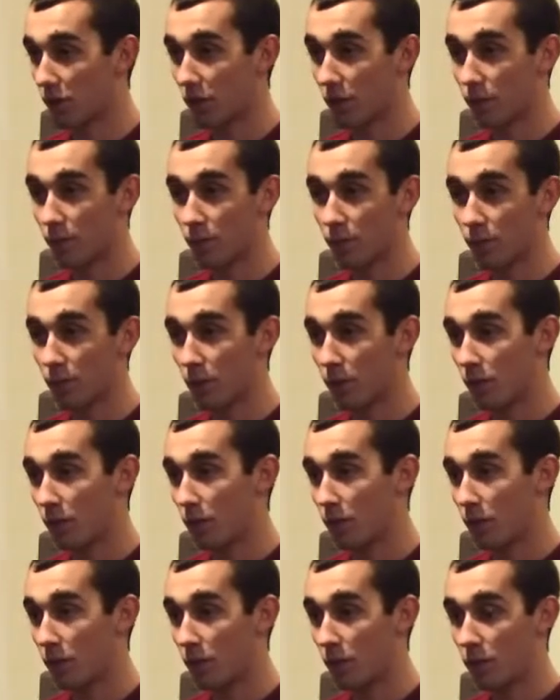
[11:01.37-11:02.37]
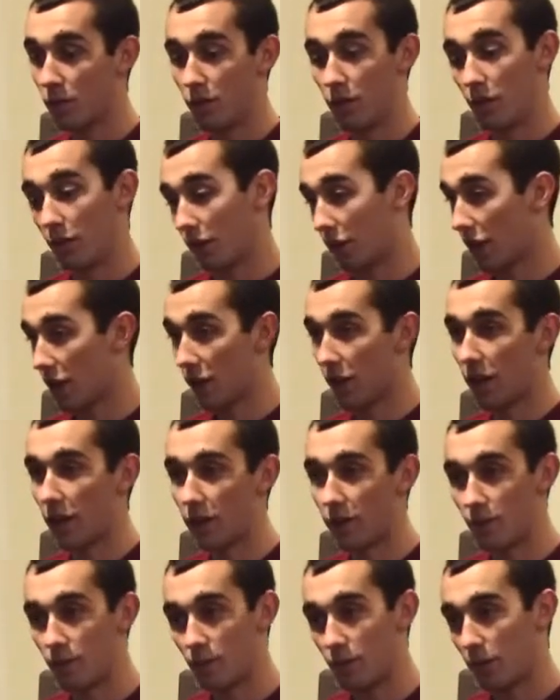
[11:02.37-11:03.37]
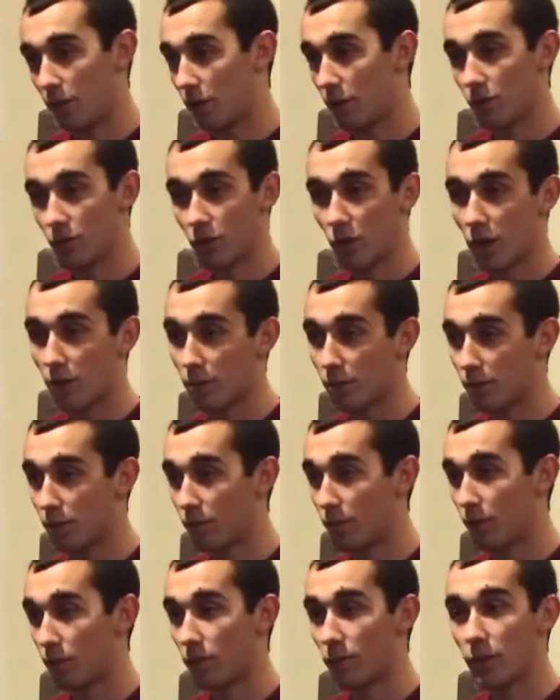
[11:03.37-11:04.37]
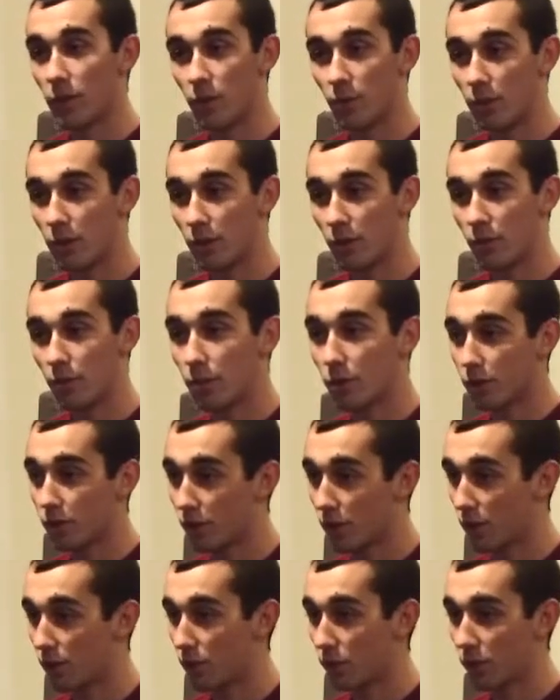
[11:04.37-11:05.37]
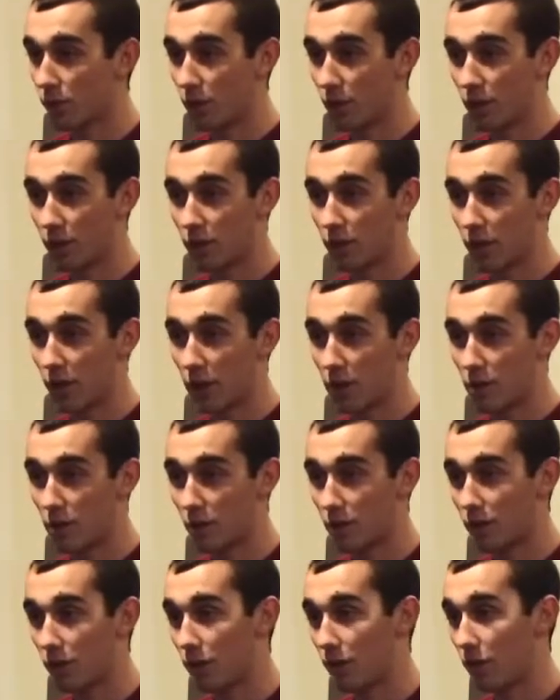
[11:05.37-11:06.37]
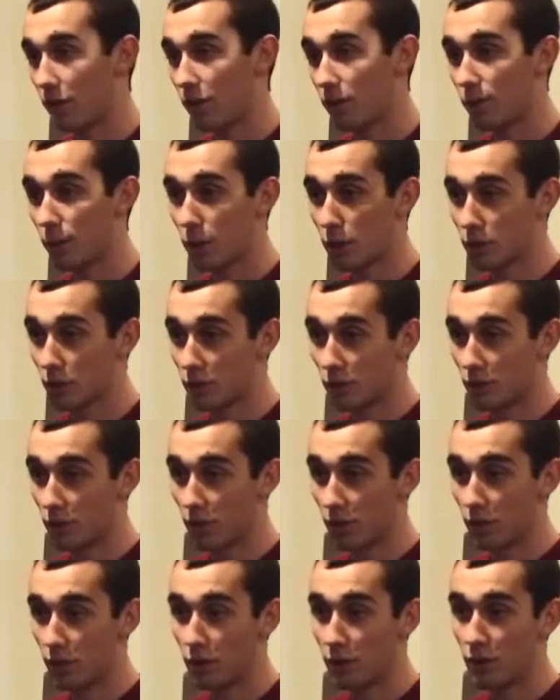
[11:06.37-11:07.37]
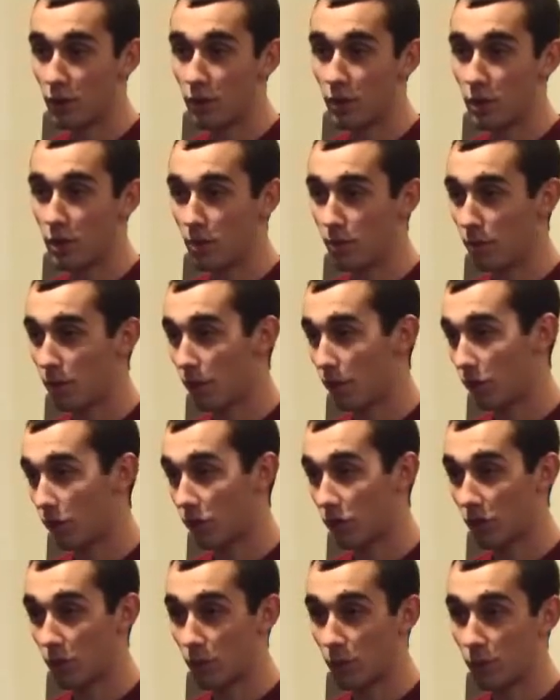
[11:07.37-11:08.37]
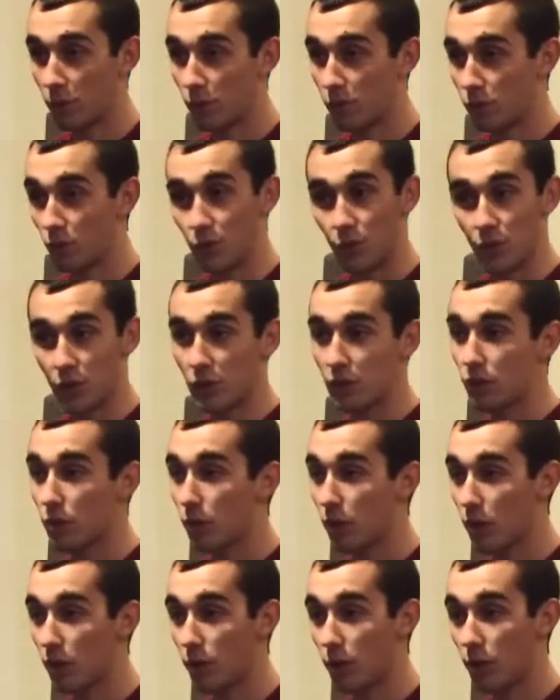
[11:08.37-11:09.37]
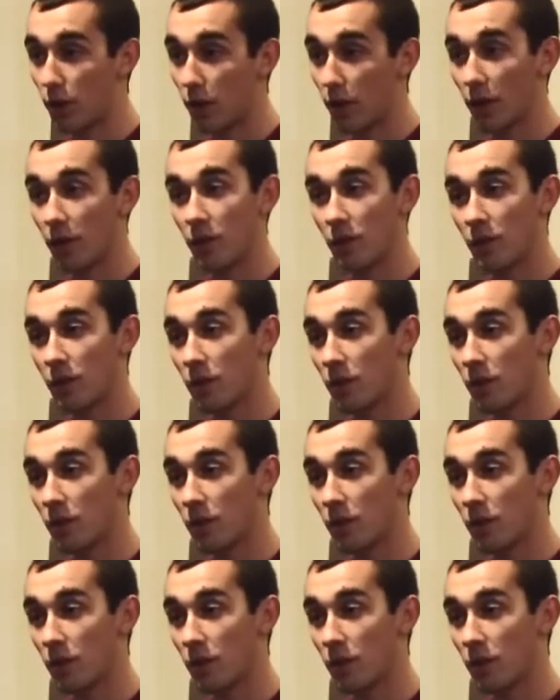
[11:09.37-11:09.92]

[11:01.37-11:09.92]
up, they'll yell at them and they'll drop them and they'll be doing push-ups for the next hour until the inspection's done. But if it's someone who's really squared away